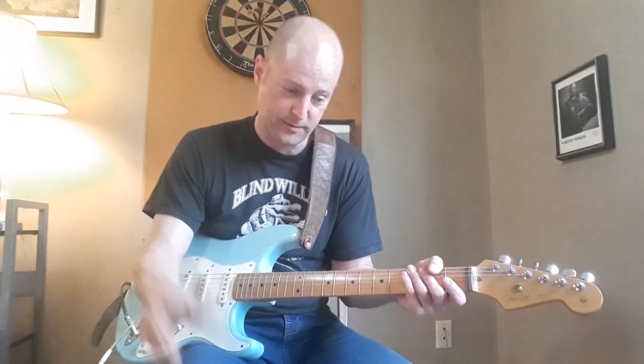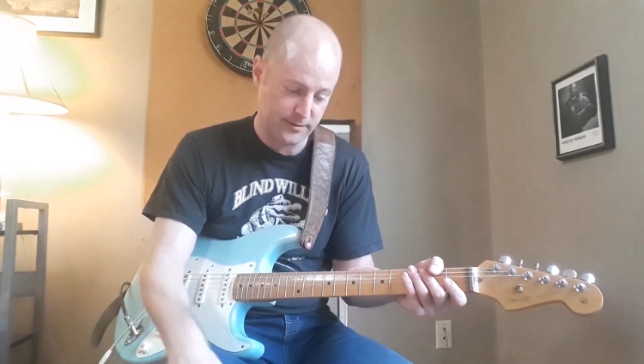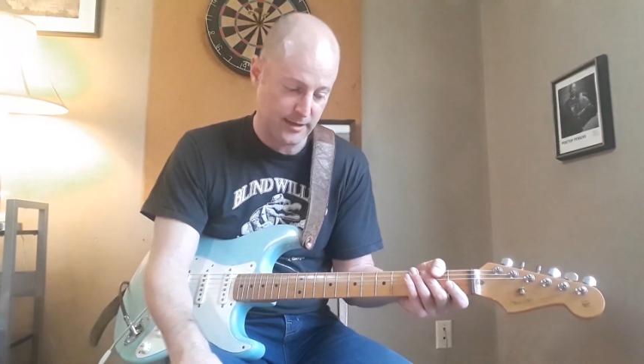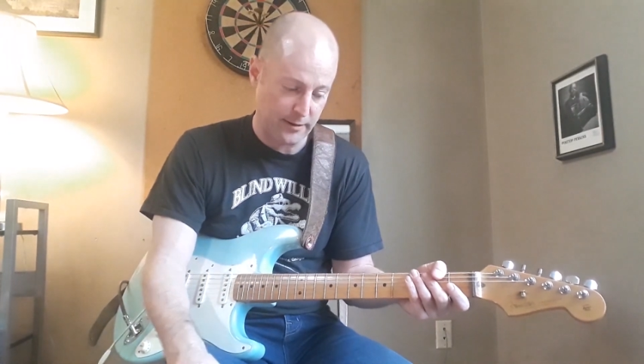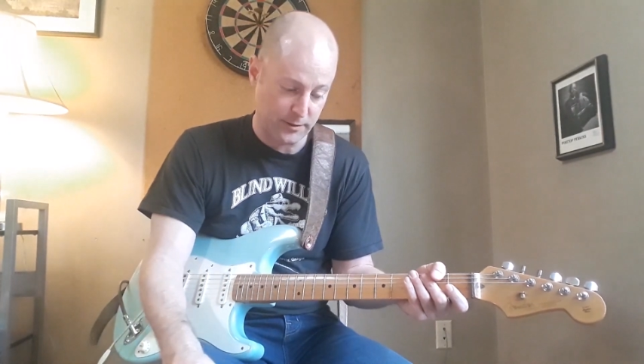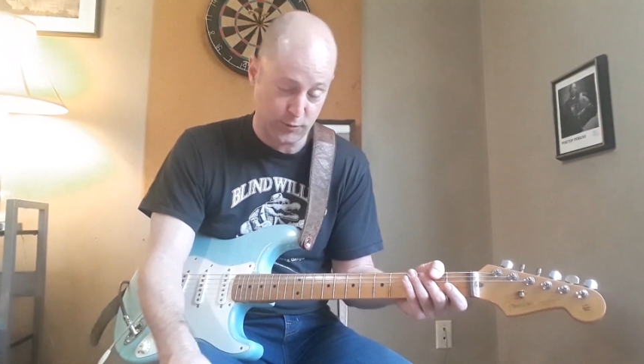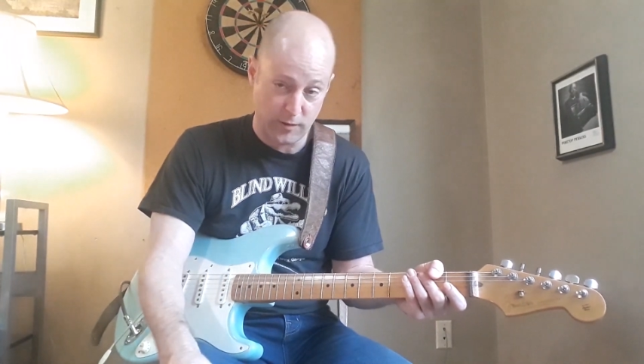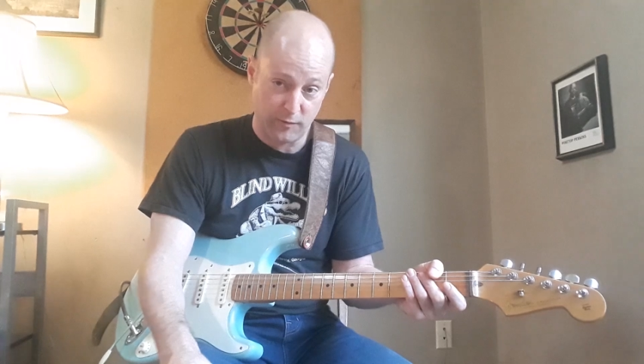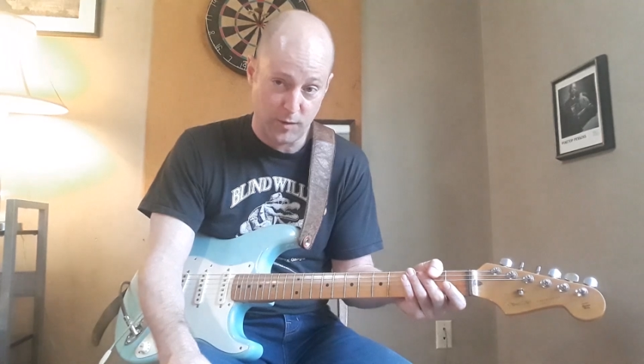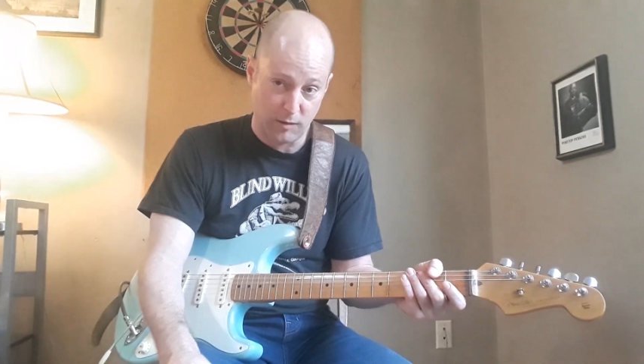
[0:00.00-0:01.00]
stay with
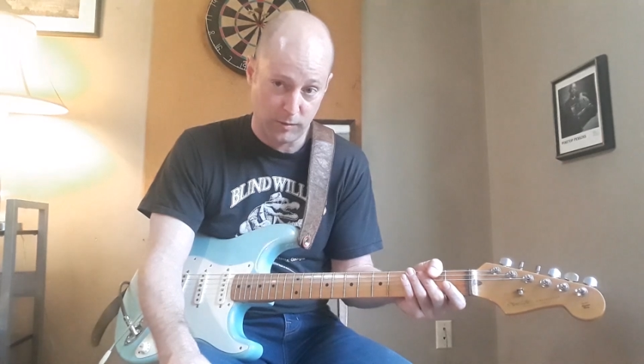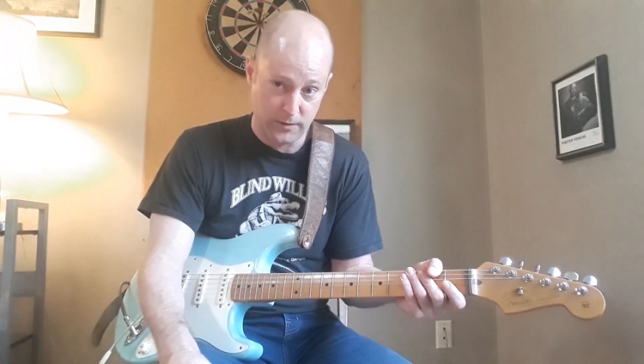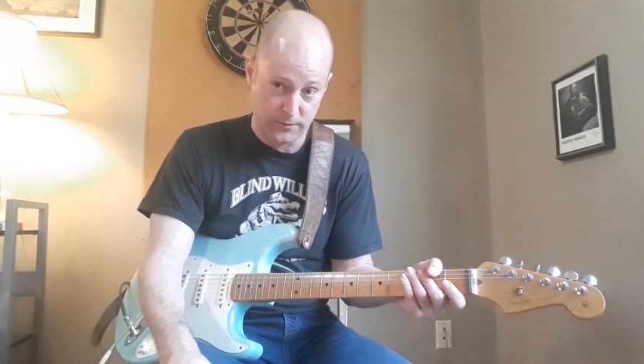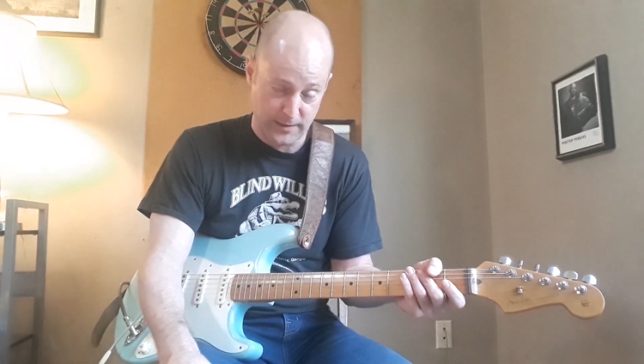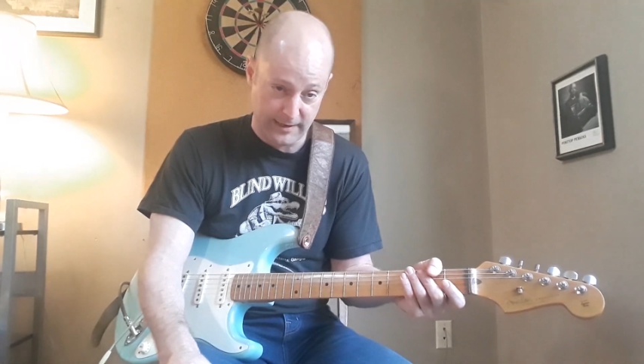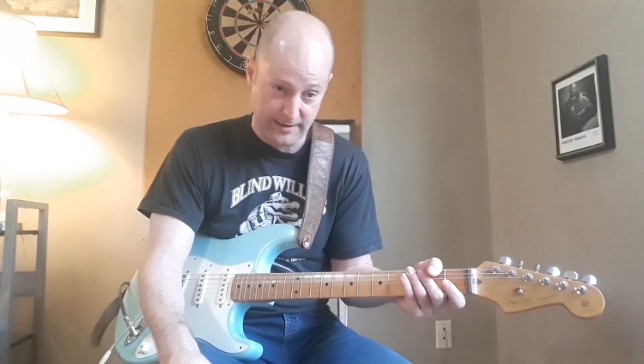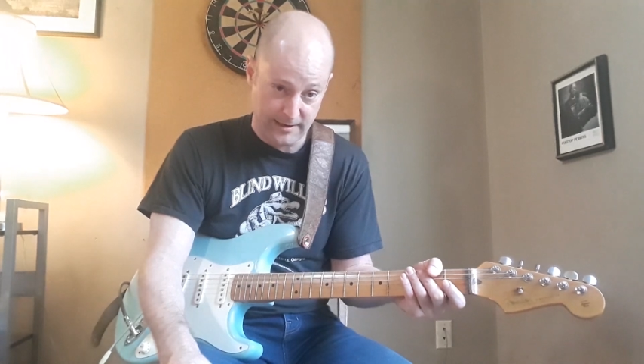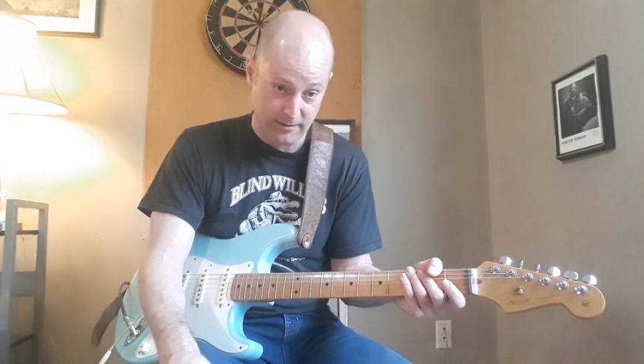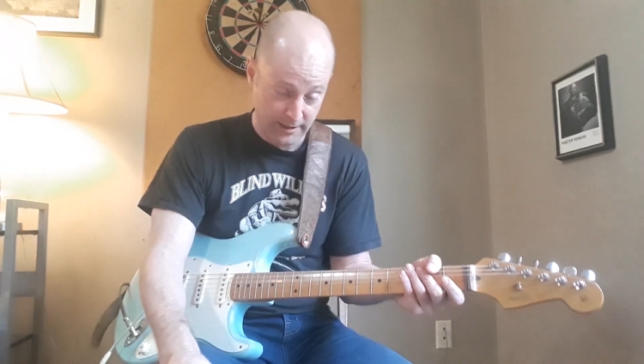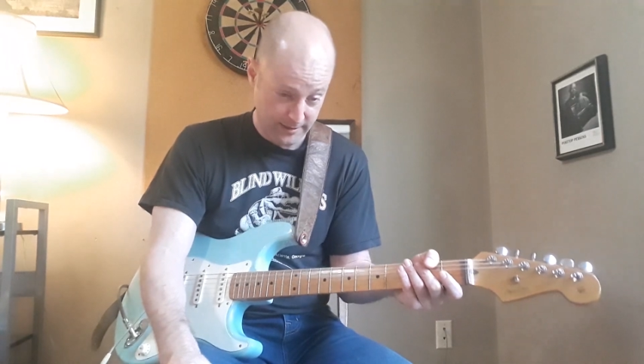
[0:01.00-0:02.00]
12-bar blues right
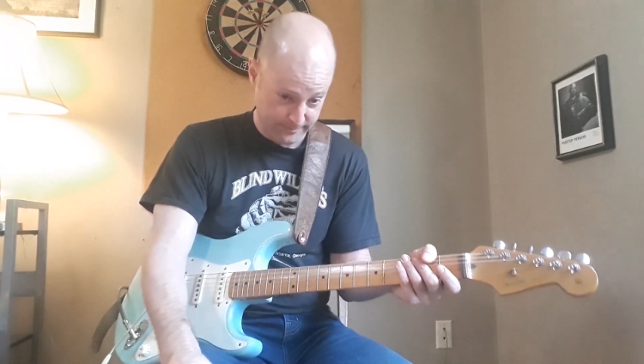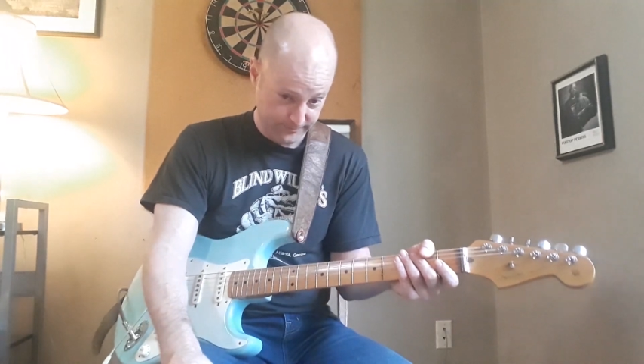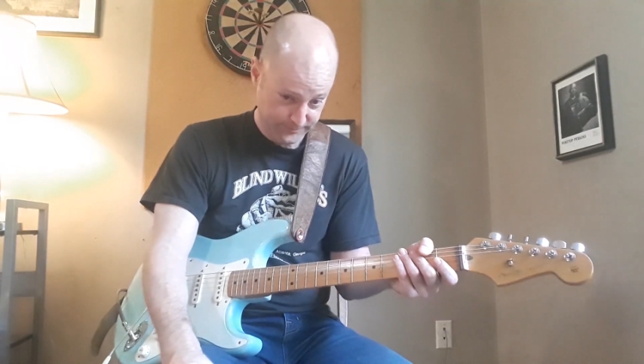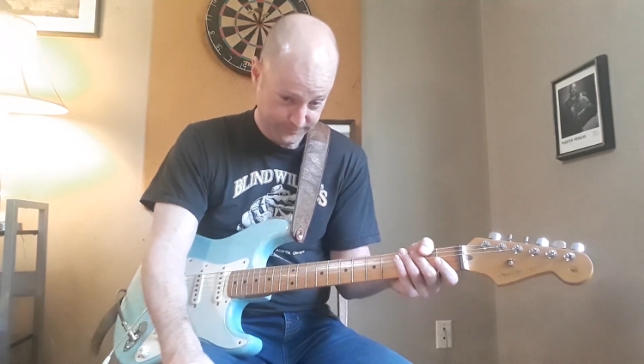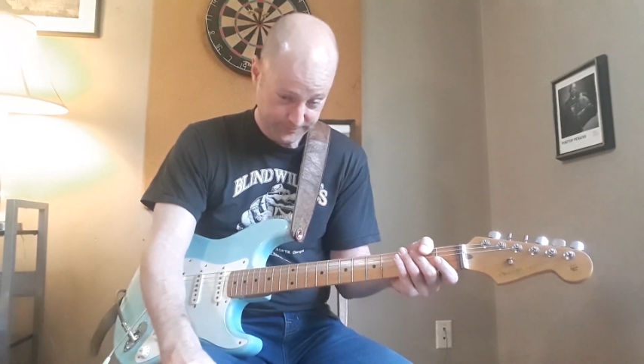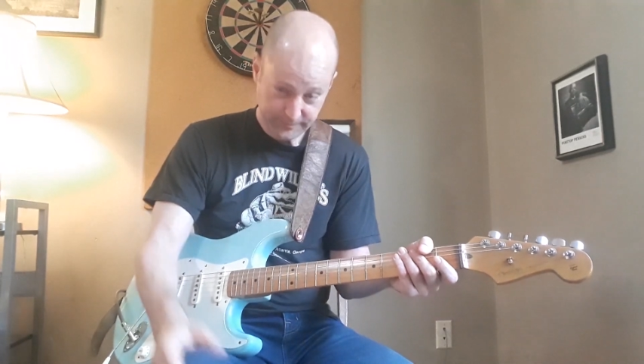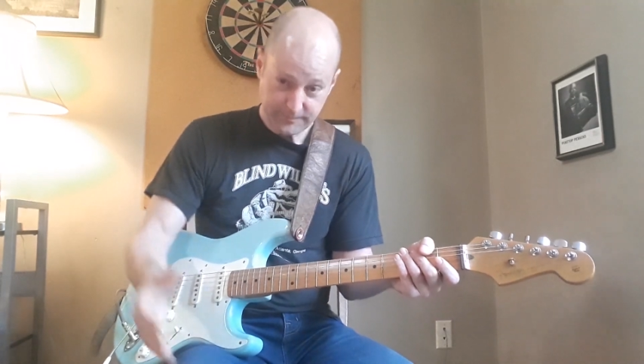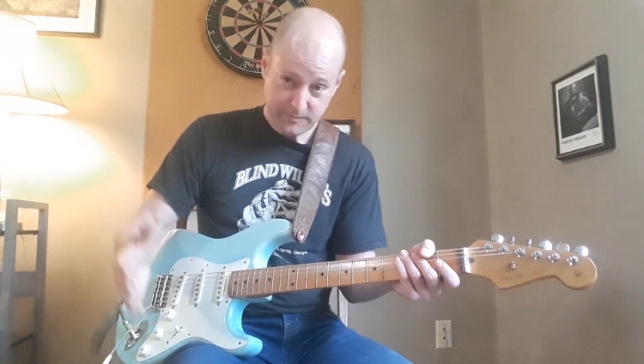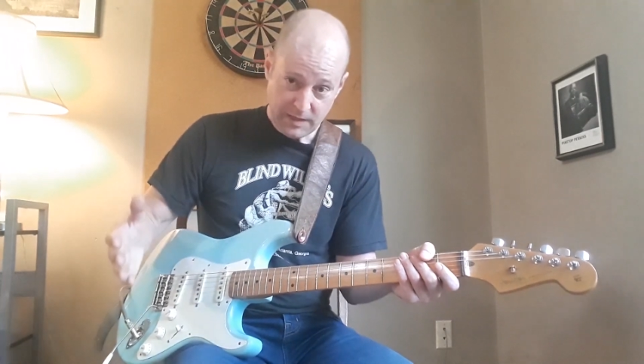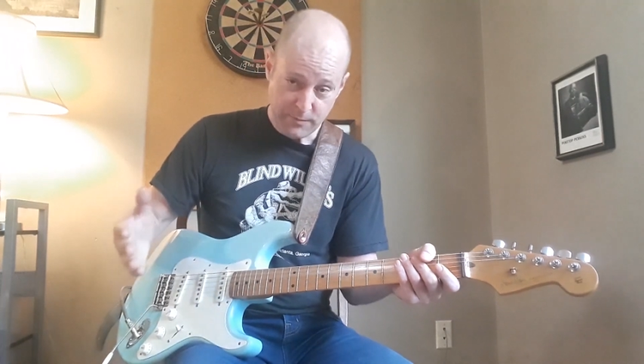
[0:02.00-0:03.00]
now.
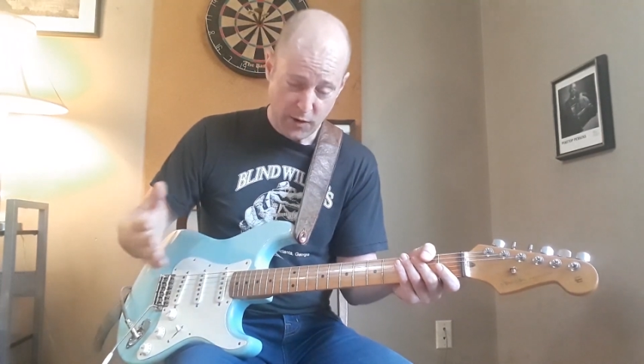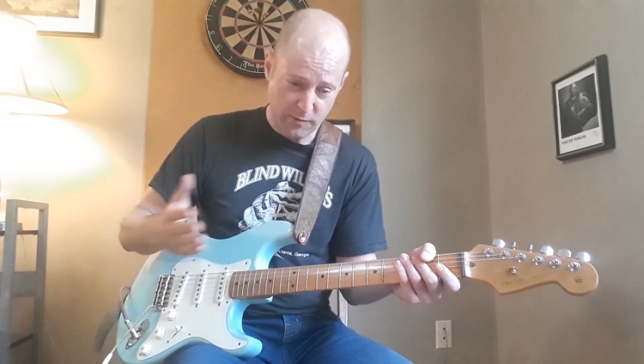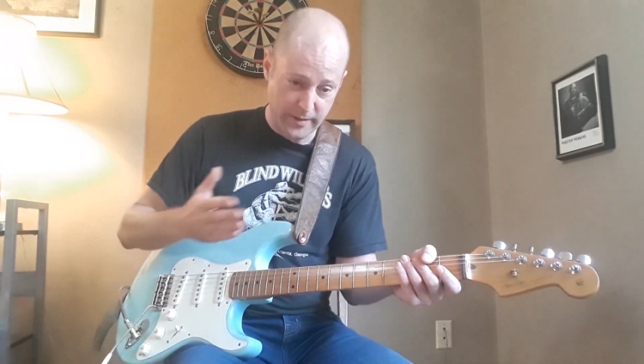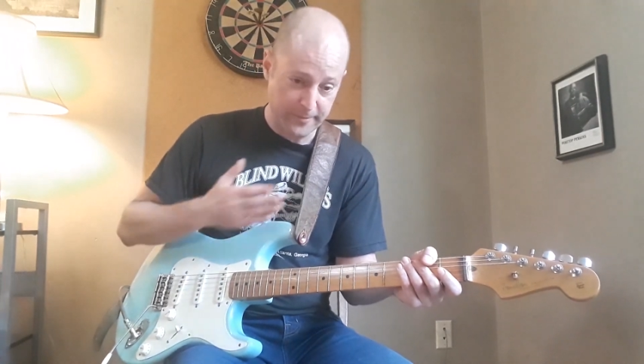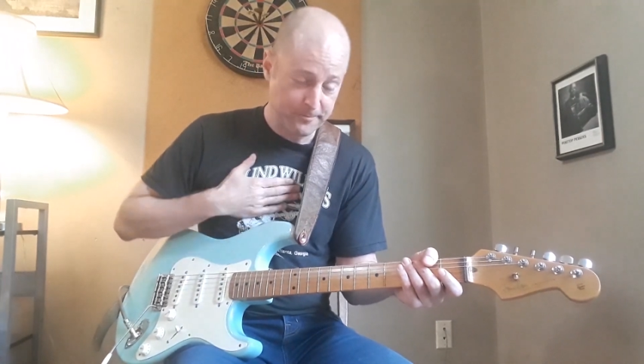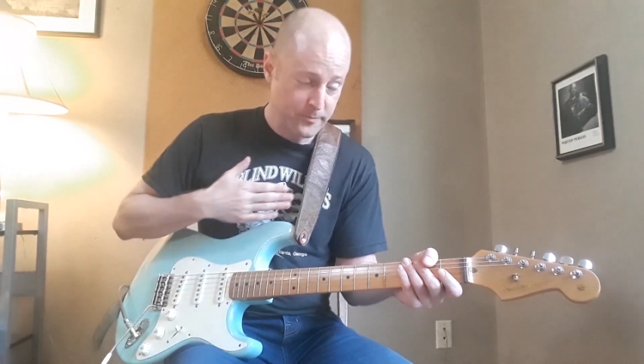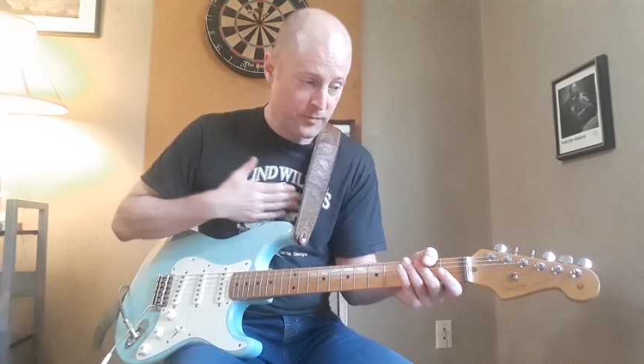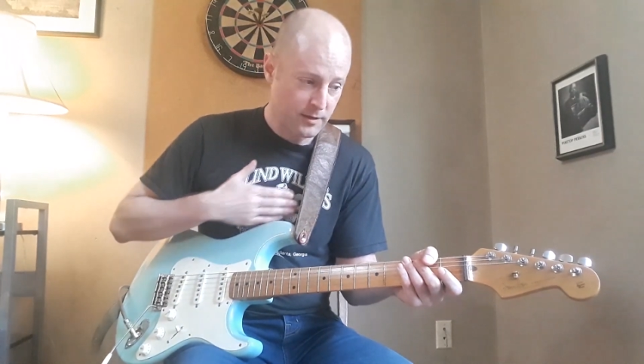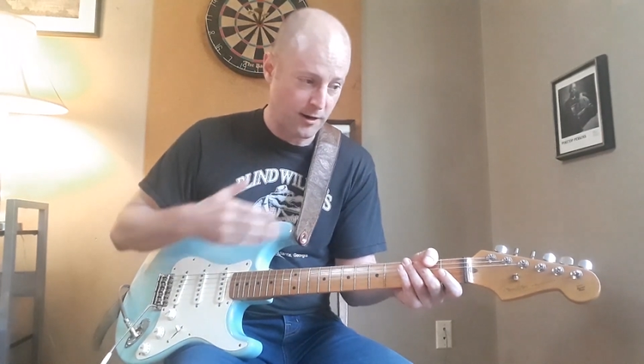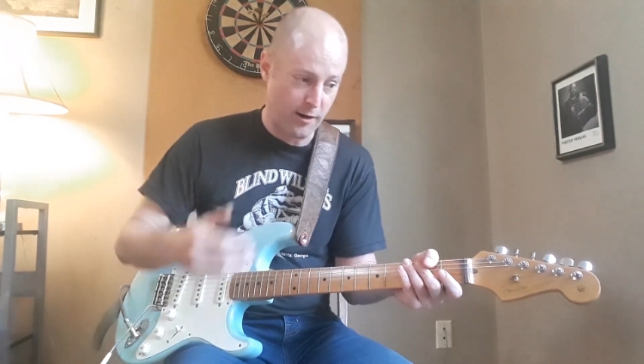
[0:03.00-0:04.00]
Pardon me,
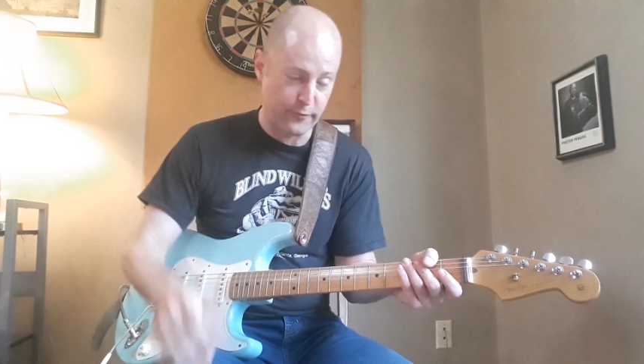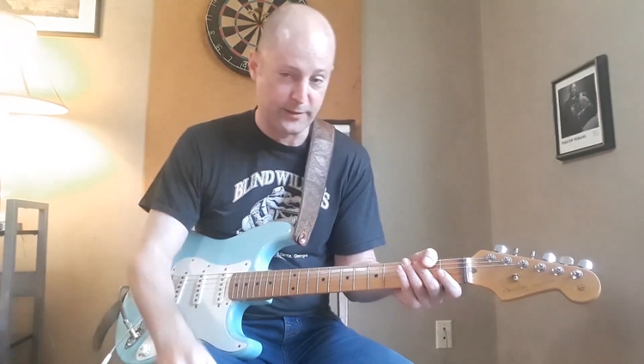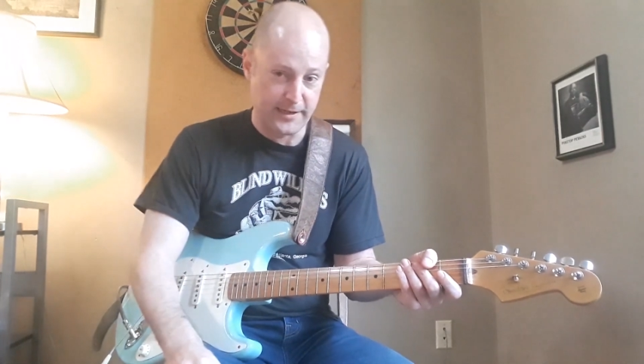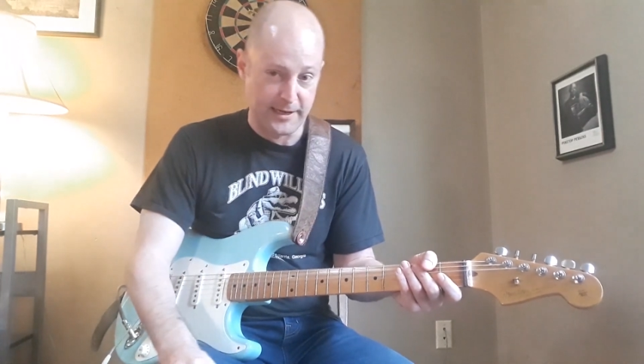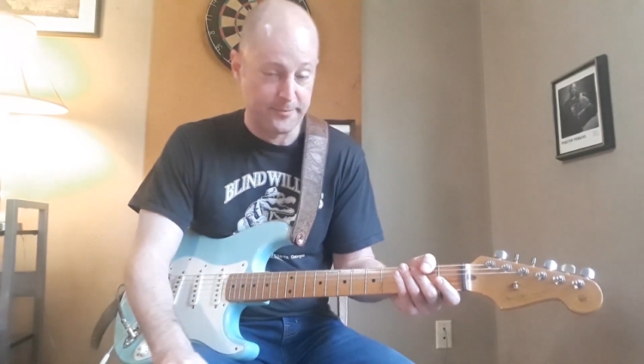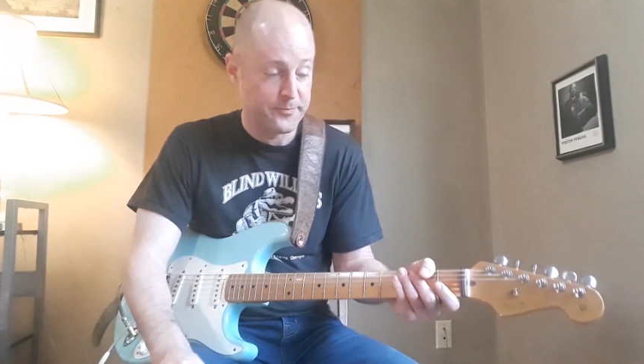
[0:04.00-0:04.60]
coffee time.